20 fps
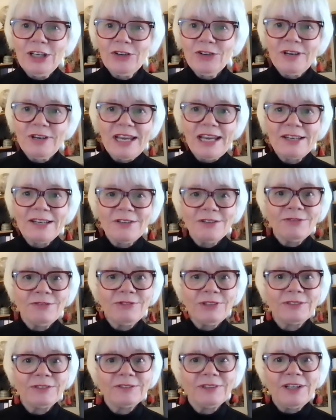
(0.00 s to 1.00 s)
creative
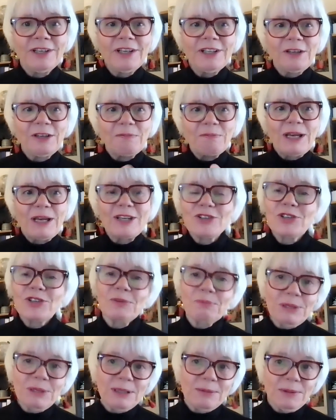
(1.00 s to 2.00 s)
and
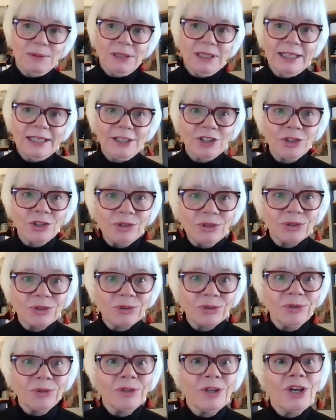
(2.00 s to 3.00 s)
compassionate people like
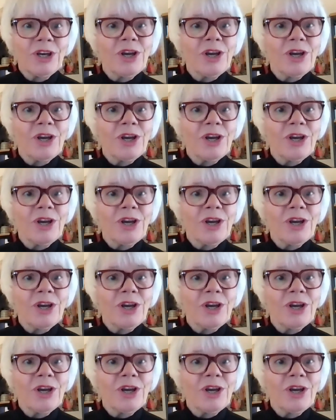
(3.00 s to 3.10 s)
you